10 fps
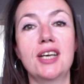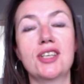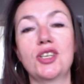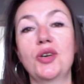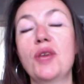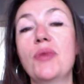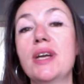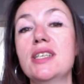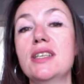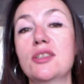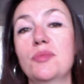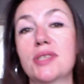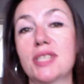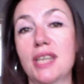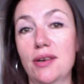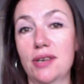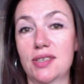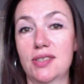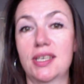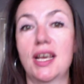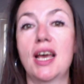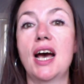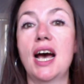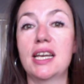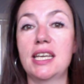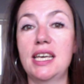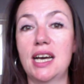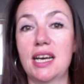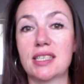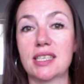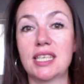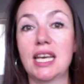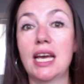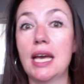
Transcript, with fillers: So he went into Busáras and he asked,